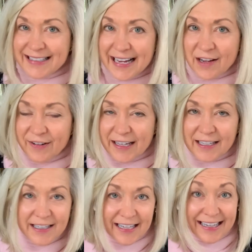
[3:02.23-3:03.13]

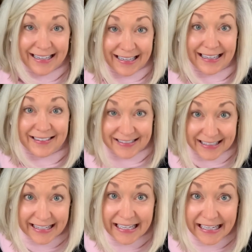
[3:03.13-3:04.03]
David is
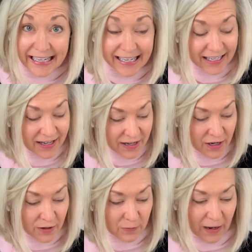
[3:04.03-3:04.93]
king,
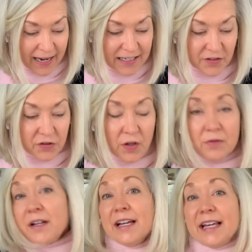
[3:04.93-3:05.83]
right?
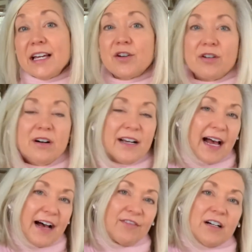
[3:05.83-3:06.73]
So he could
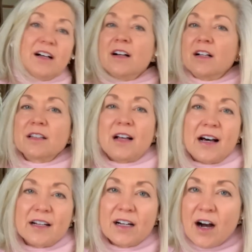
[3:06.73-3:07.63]
have a
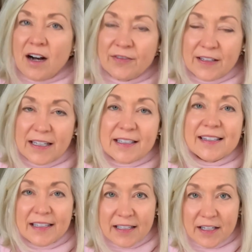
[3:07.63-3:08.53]
lot of confidence
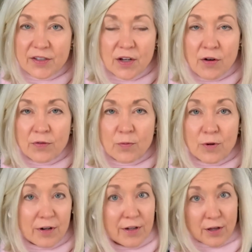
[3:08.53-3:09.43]
in his own
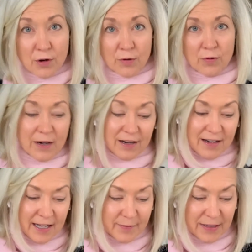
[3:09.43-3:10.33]
worth. Oh, well,
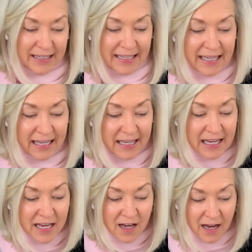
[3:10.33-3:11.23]
I'm king.
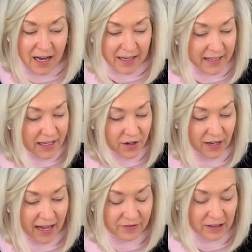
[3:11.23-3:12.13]
Uh, he could
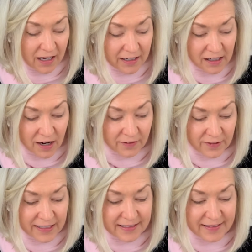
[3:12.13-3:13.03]
have a lot of
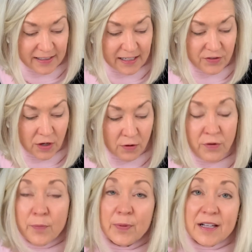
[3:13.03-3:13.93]
confidence in his
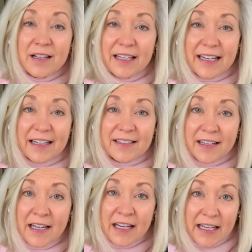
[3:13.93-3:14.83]
own abilities.
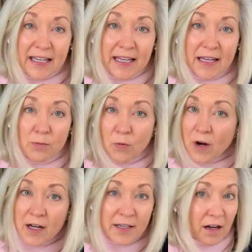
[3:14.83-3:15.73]
He
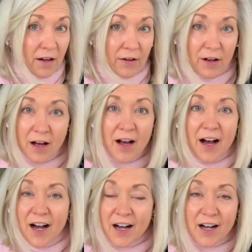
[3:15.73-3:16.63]
won a,
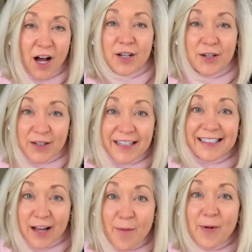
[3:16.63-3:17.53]
a, a good
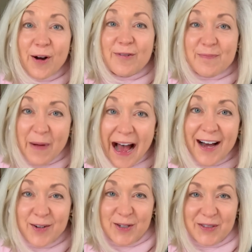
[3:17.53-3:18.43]
number of
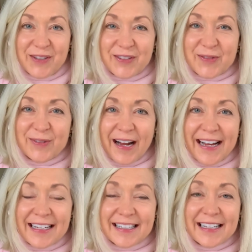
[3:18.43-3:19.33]
battles,
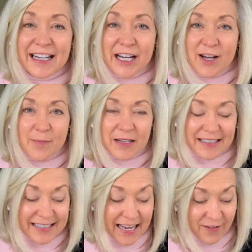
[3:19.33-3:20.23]
right?
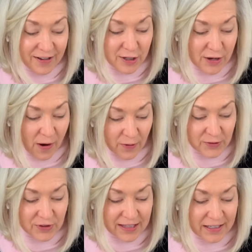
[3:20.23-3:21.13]
But David
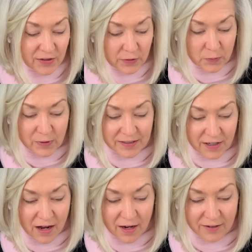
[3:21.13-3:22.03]
knows this was
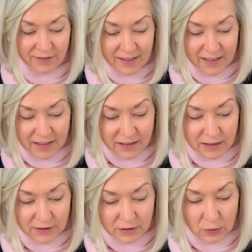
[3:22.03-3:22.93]
of
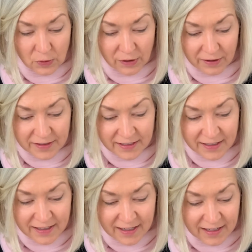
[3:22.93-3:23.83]
the Lord.
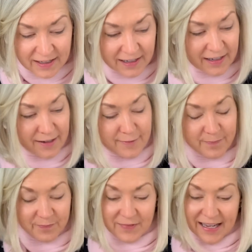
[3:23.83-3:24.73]
Um,
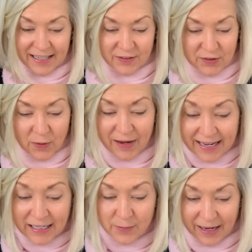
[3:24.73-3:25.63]
and so
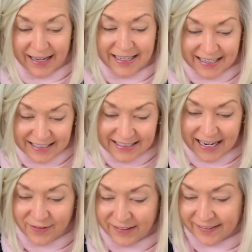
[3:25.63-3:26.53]
anyway,
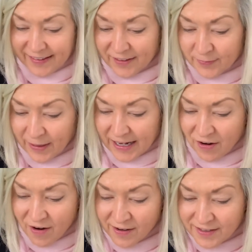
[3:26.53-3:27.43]
David says, my
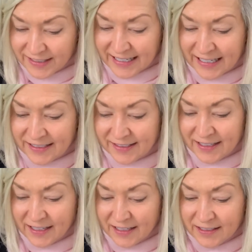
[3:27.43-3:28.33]
heart is
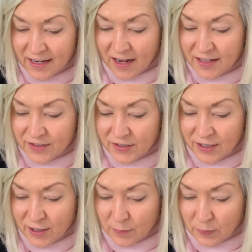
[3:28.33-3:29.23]
not
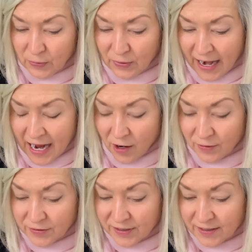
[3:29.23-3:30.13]

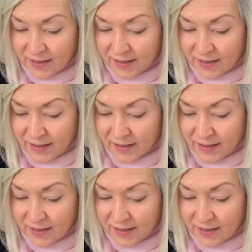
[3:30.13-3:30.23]
proud.